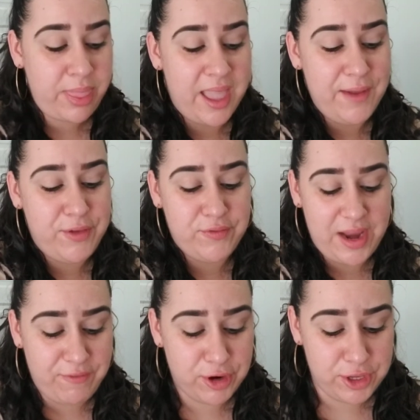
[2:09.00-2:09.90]
If you've
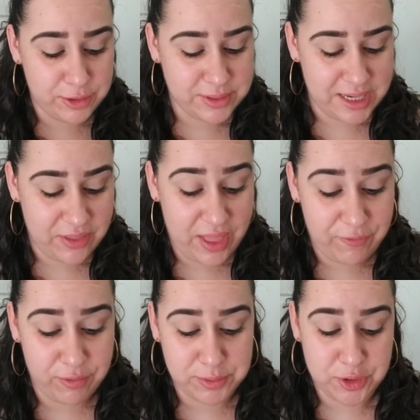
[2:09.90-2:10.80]
never used anything
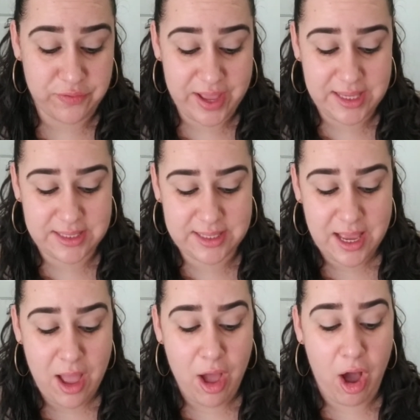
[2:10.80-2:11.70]
from Too Faced,
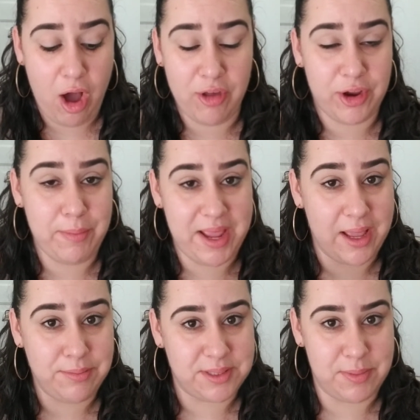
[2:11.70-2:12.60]
all their
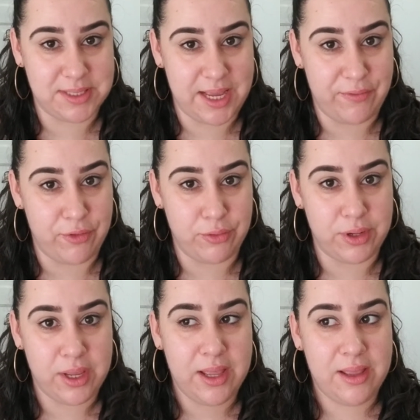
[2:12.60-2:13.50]
makeup smells like food.